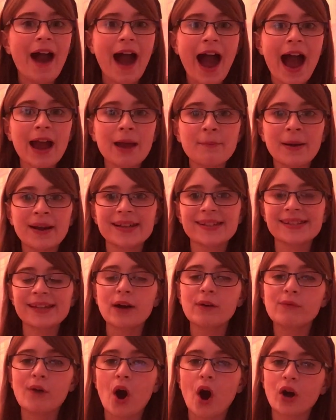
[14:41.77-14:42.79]
I
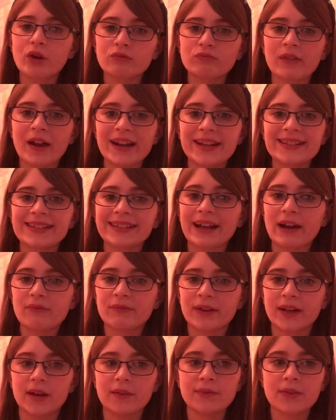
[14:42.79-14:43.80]
myself aren't ready to get
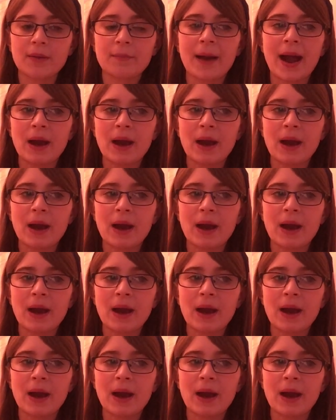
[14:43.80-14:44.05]
rid of them,